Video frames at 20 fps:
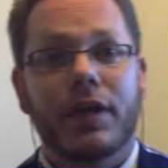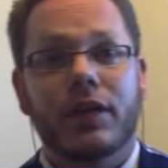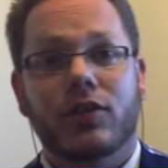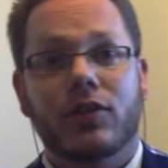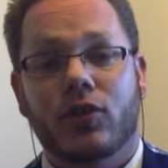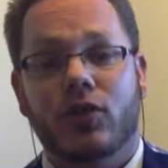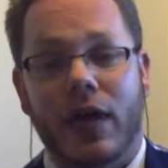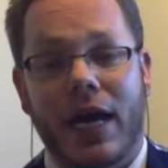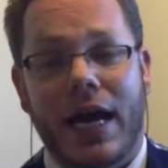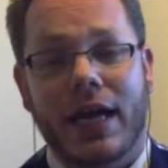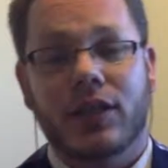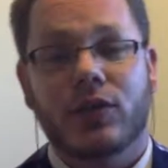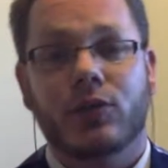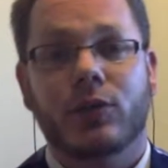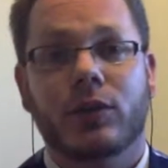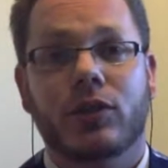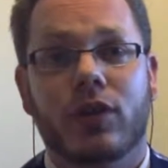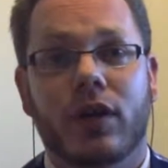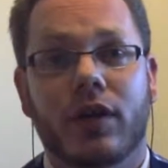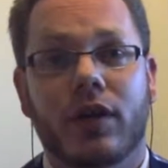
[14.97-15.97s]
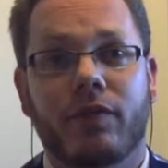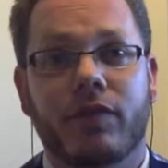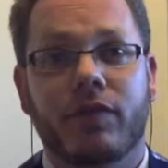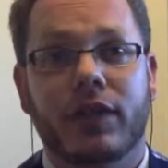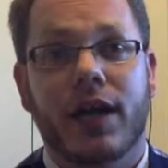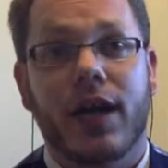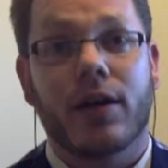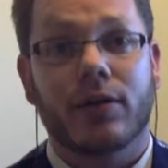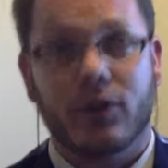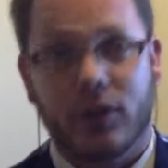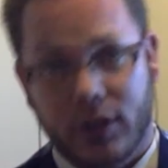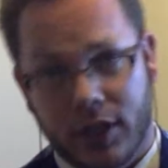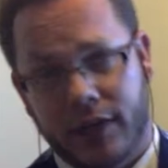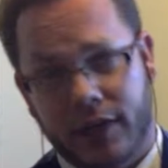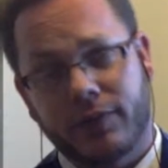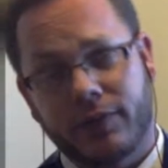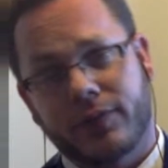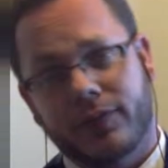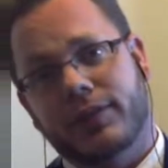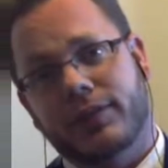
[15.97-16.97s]
So as we try and figure out
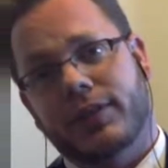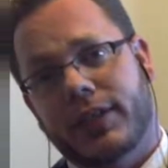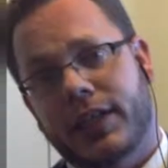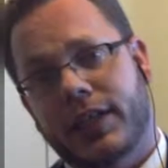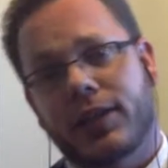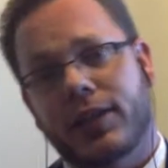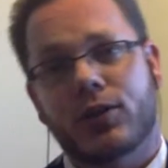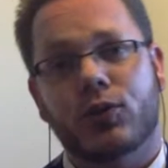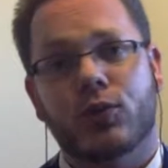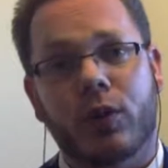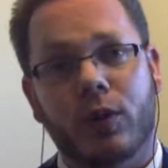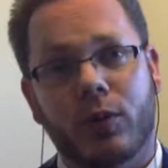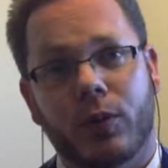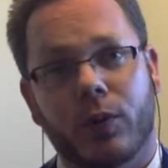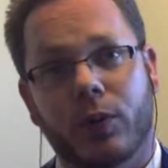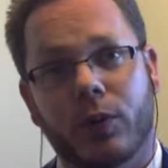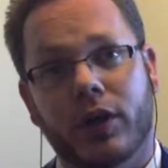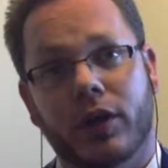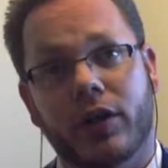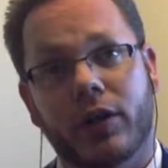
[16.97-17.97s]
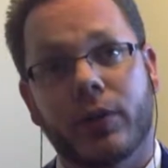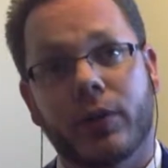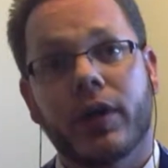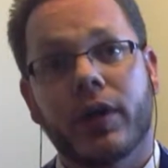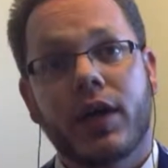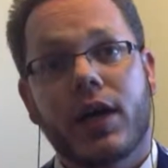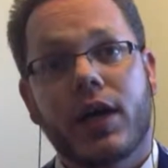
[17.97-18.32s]
stuff, here's what we want to do.